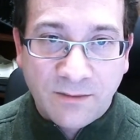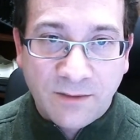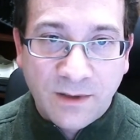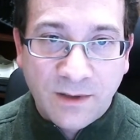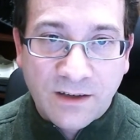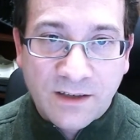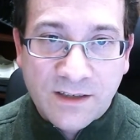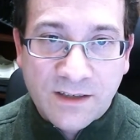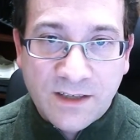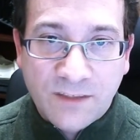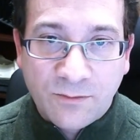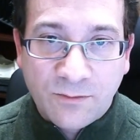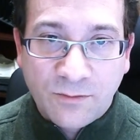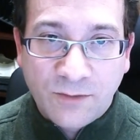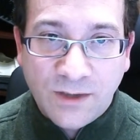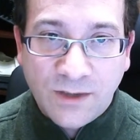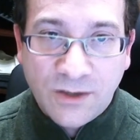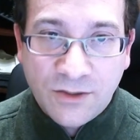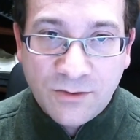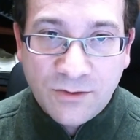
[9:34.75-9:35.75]
because
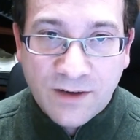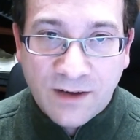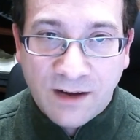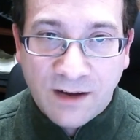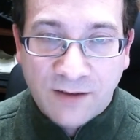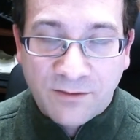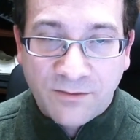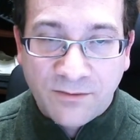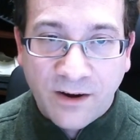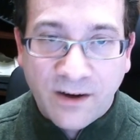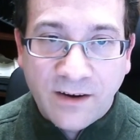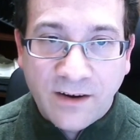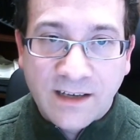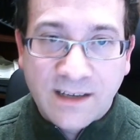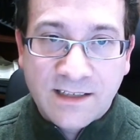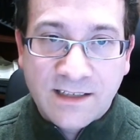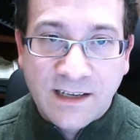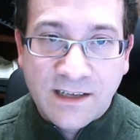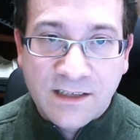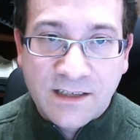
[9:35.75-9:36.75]
we do have a very
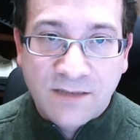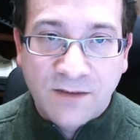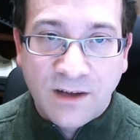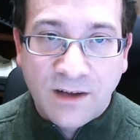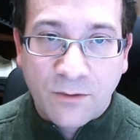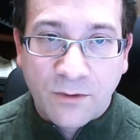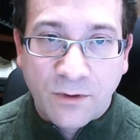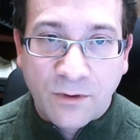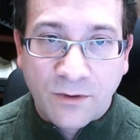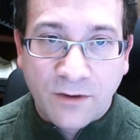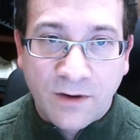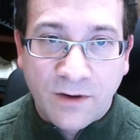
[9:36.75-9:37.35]
extensive network